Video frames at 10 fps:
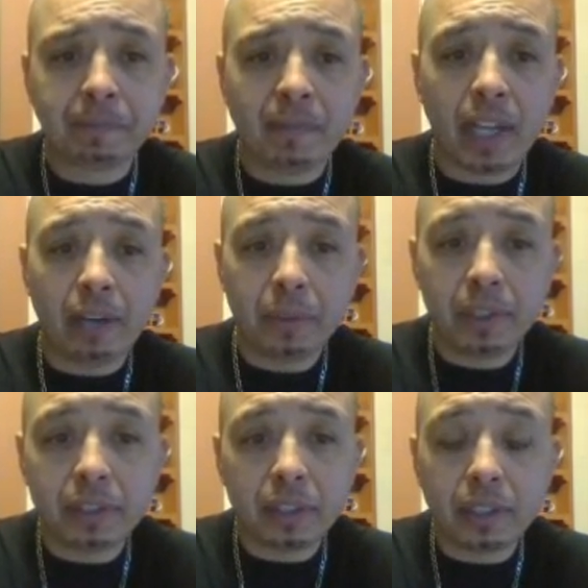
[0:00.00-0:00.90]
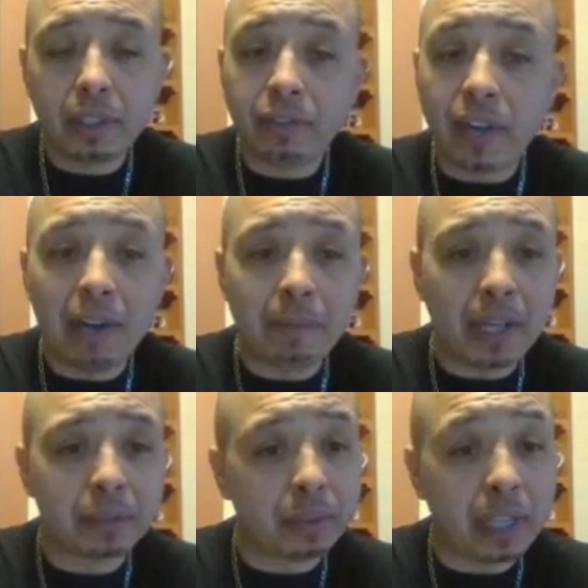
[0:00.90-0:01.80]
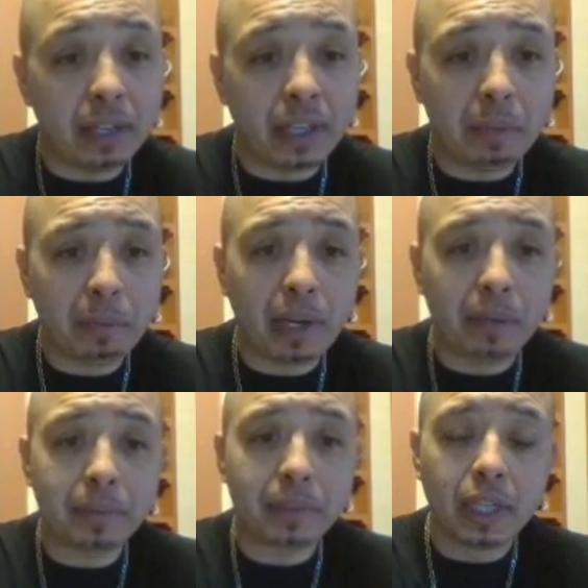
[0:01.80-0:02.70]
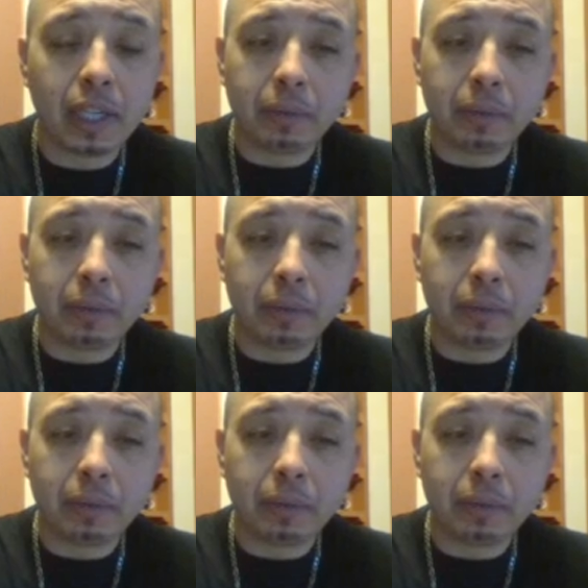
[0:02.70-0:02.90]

and realistically 5 miles without any problems.